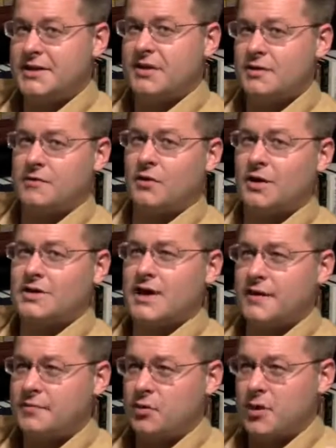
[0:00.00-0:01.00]
dinner for us
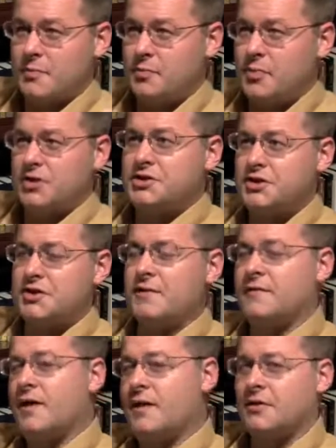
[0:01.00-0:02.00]
after we butchered
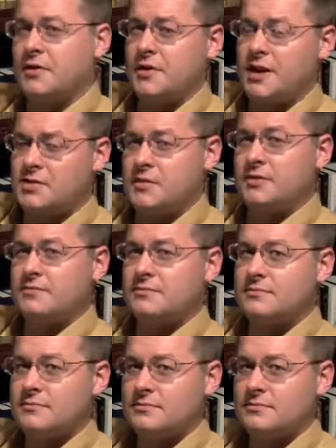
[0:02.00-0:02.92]
your father and your husband.